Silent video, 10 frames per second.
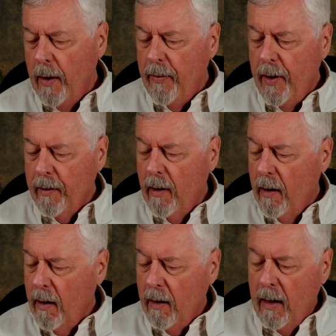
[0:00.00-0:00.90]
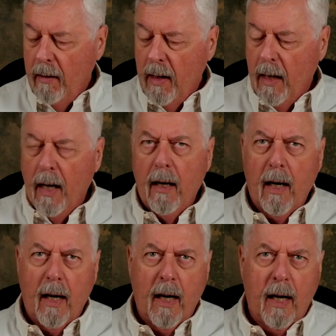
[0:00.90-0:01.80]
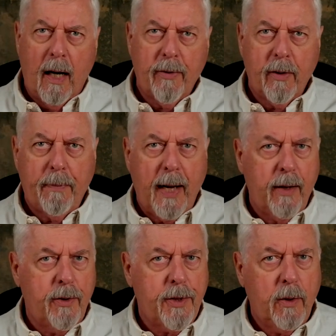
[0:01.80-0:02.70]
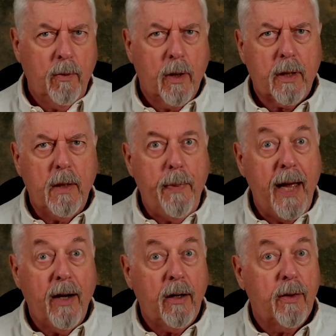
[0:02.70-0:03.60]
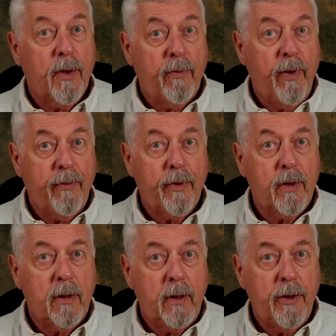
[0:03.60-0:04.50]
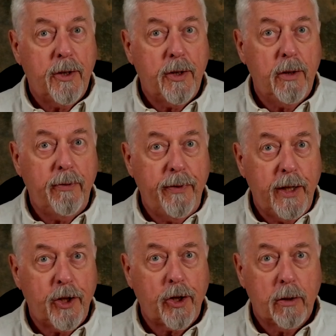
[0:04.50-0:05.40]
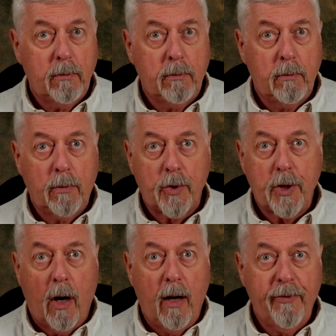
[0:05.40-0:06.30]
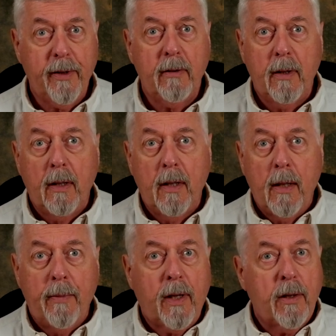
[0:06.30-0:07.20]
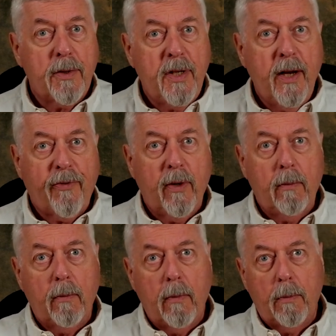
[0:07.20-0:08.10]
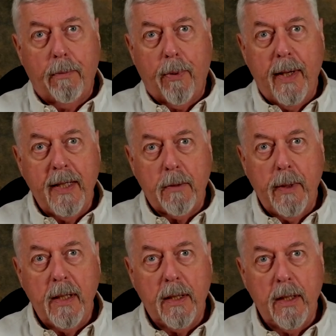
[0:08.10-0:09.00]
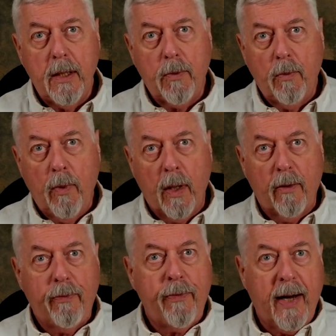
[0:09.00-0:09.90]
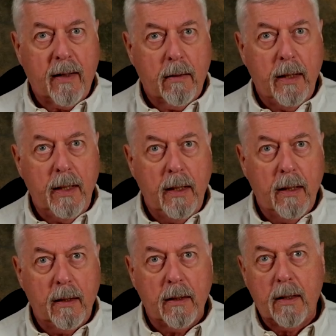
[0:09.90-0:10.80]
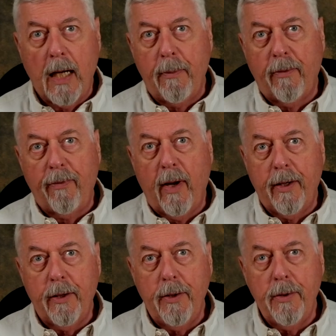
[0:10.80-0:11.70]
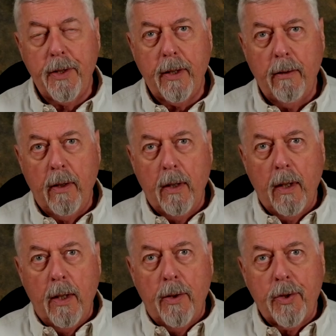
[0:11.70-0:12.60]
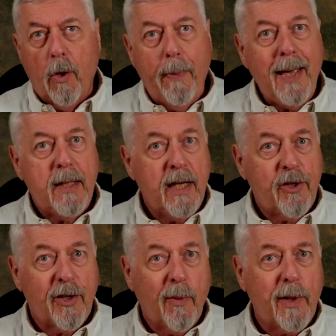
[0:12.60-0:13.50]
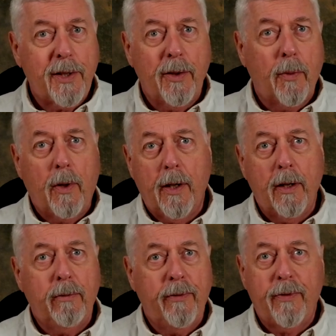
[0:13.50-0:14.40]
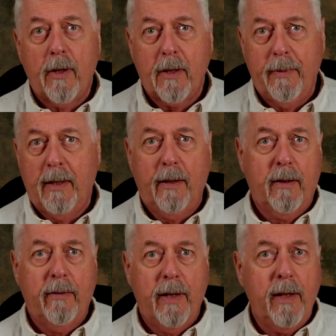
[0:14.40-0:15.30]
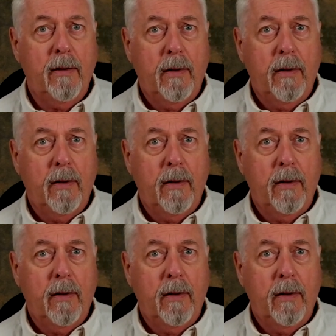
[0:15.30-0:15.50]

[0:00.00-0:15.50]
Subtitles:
There are other patterns that work depending on the river that you fish most often, because different prey species will affect the type of fly you're using. So pay attention to what's in the water. We've talked about that already.